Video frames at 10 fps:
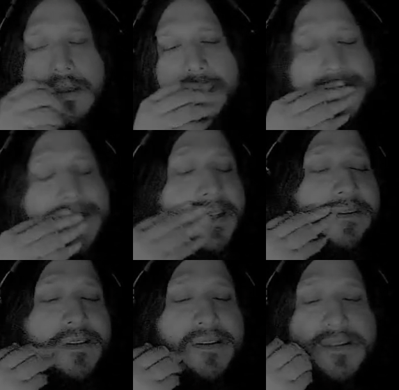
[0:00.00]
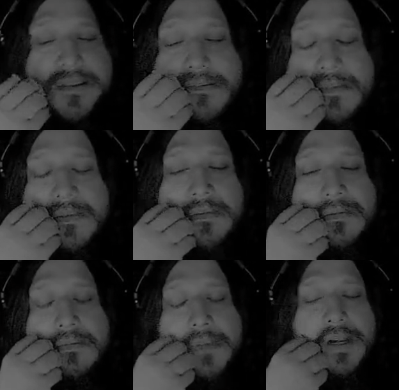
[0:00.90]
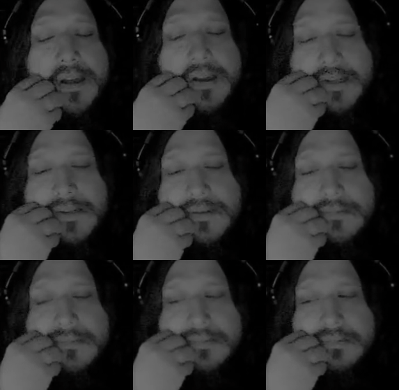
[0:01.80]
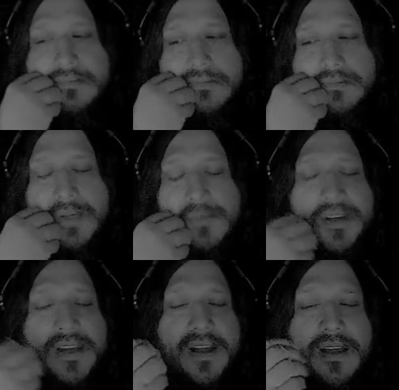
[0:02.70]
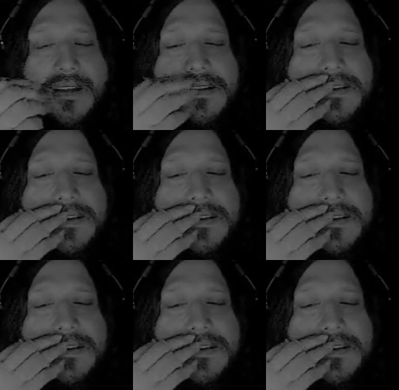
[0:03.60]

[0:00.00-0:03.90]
It's literally just metacognition. People cannot